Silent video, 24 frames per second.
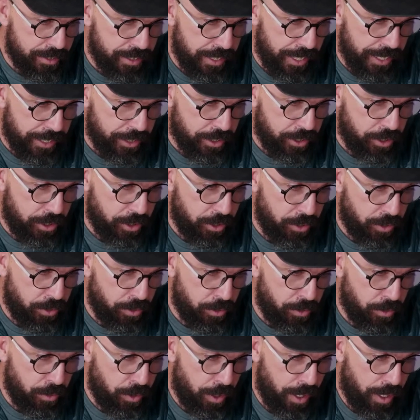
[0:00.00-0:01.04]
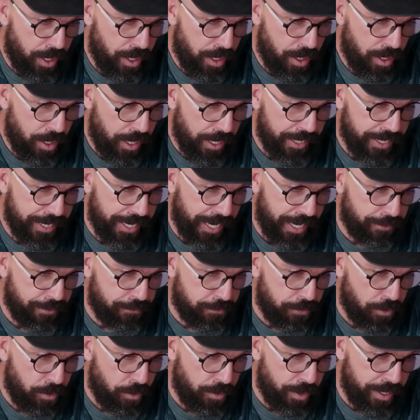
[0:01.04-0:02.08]
Thank you again
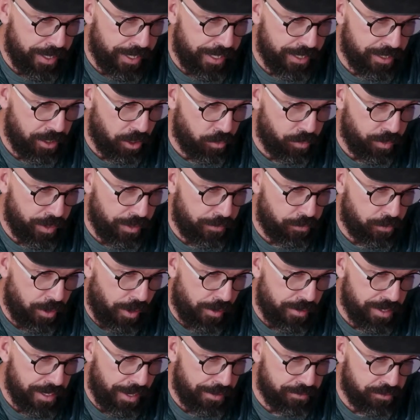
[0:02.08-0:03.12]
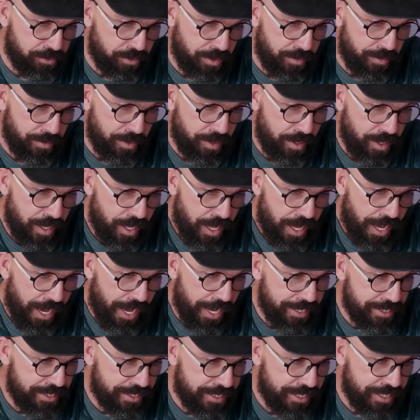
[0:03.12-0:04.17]
for running the 24-hour live stream.
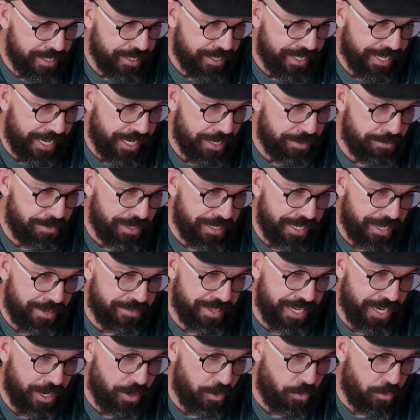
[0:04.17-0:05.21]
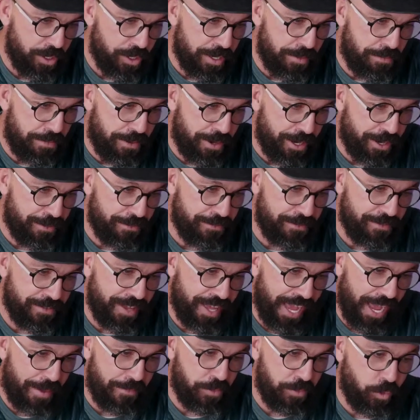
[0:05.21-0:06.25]
I still can't believe that I won a pair of
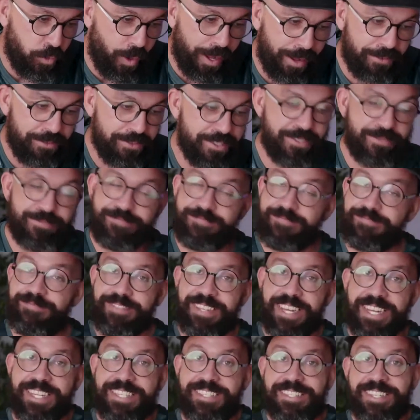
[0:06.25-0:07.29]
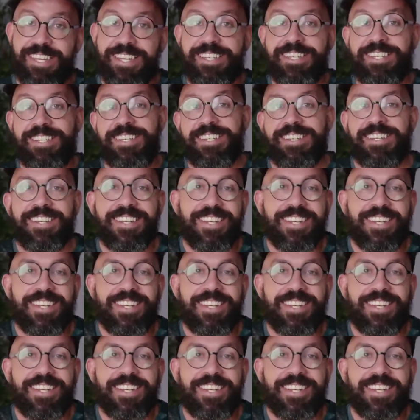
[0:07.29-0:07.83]
M12s. That's it.